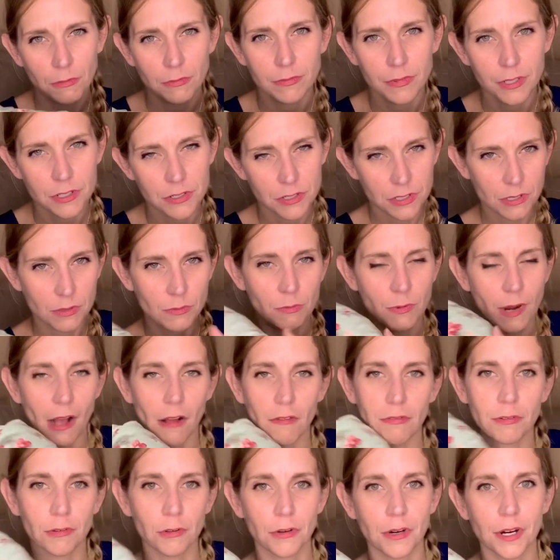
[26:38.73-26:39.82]
there's a
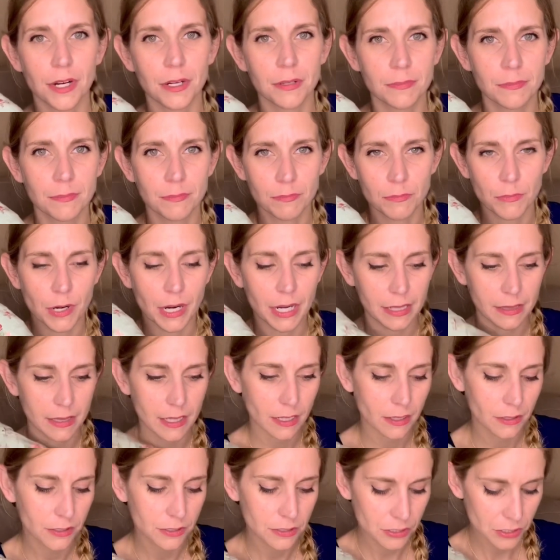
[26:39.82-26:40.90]
Ralph Lauren print
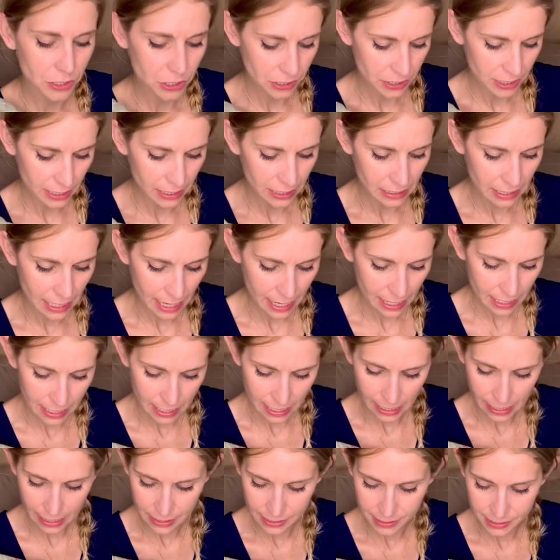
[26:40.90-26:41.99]
that looks just like that,
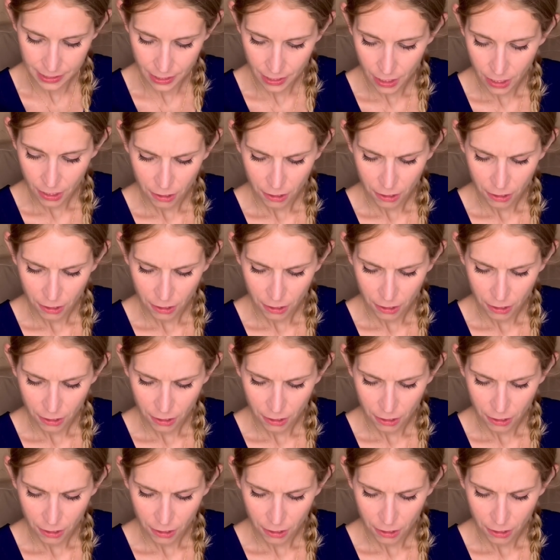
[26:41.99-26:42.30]
and